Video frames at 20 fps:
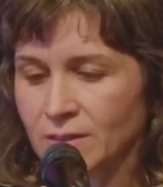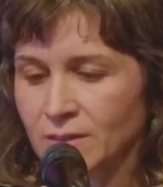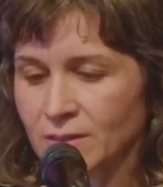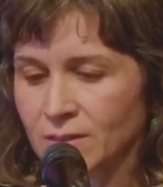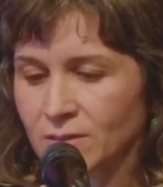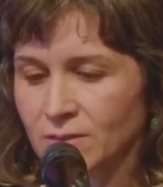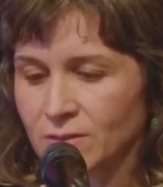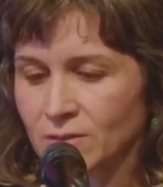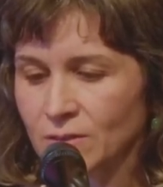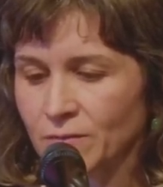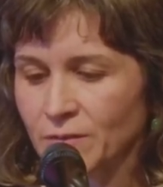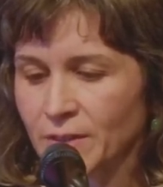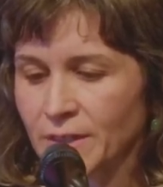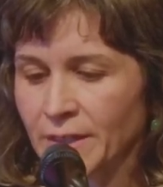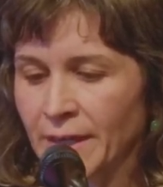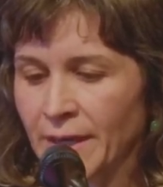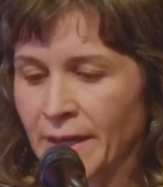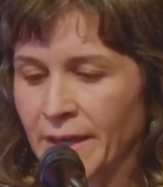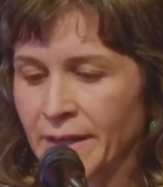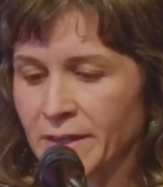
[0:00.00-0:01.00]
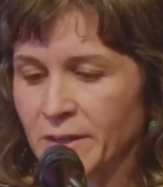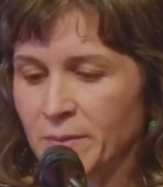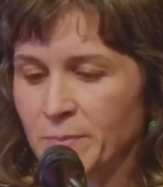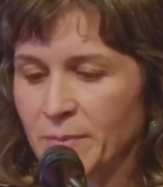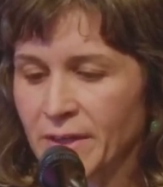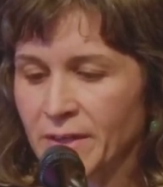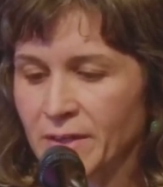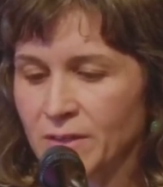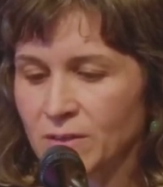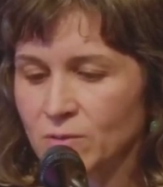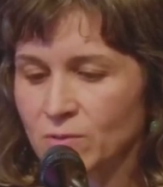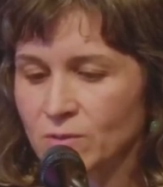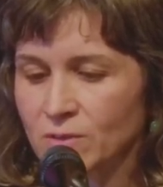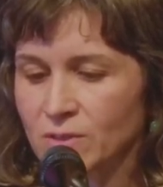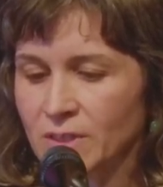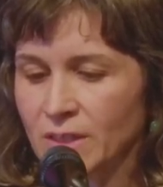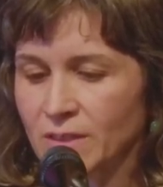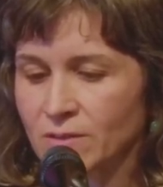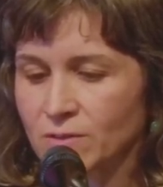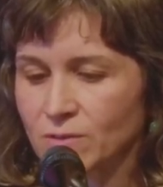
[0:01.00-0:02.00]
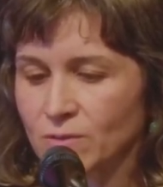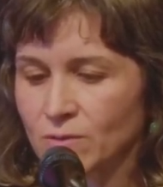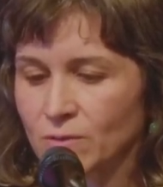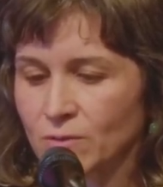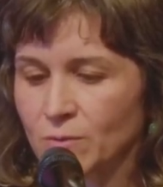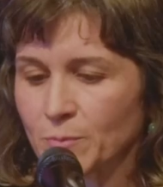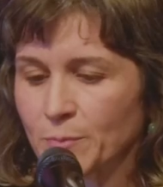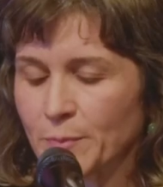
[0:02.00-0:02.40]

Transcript: tears of the higher better nonsenso